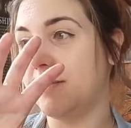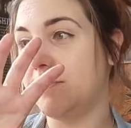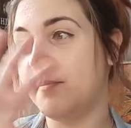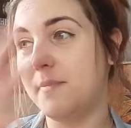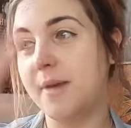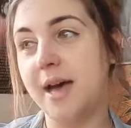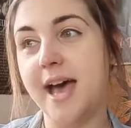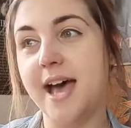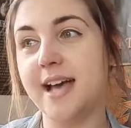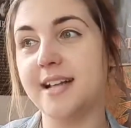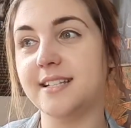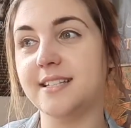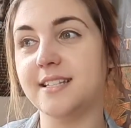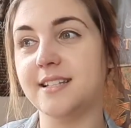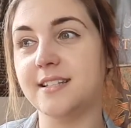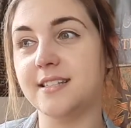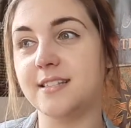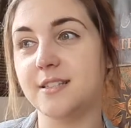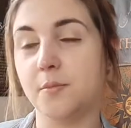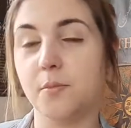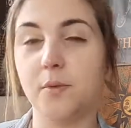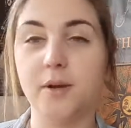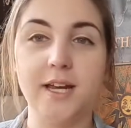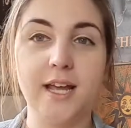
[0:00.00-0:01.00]
met
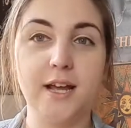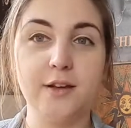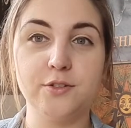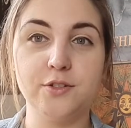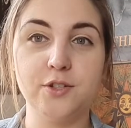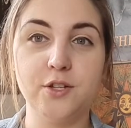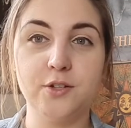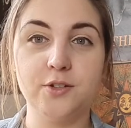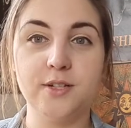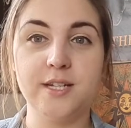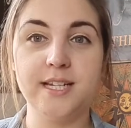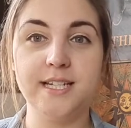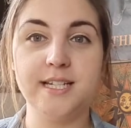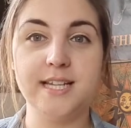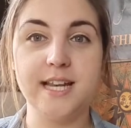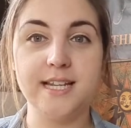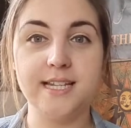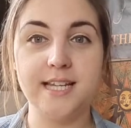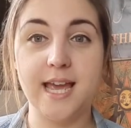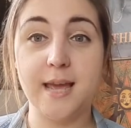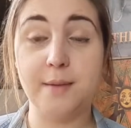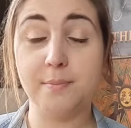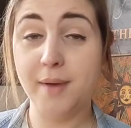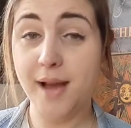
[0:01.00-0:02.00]
someone else who
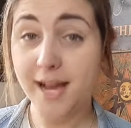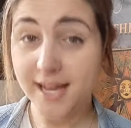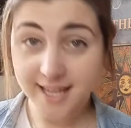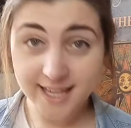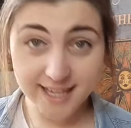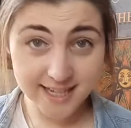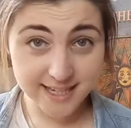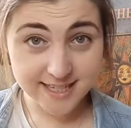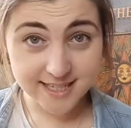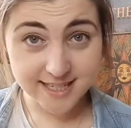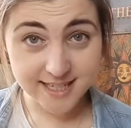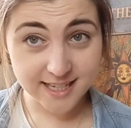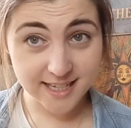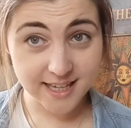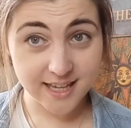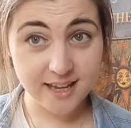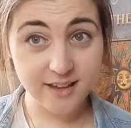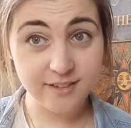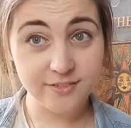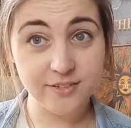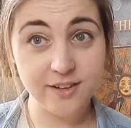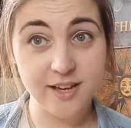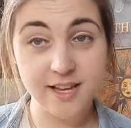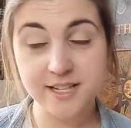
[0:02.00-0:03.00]
needed a backing
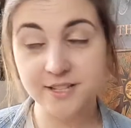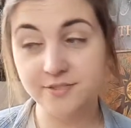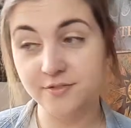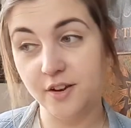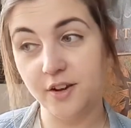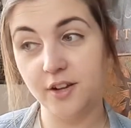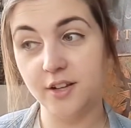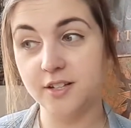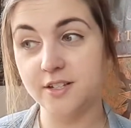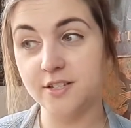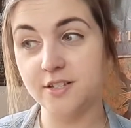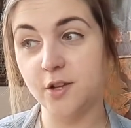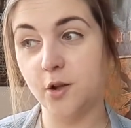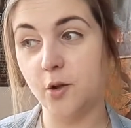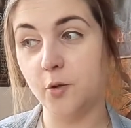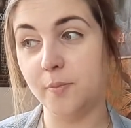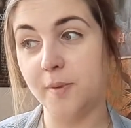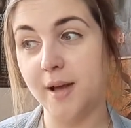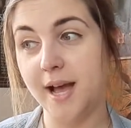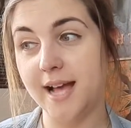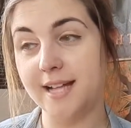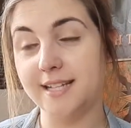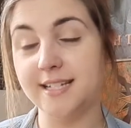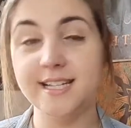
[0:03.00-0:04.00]
singer for his funk and soul
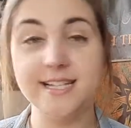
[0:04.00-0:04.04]
band.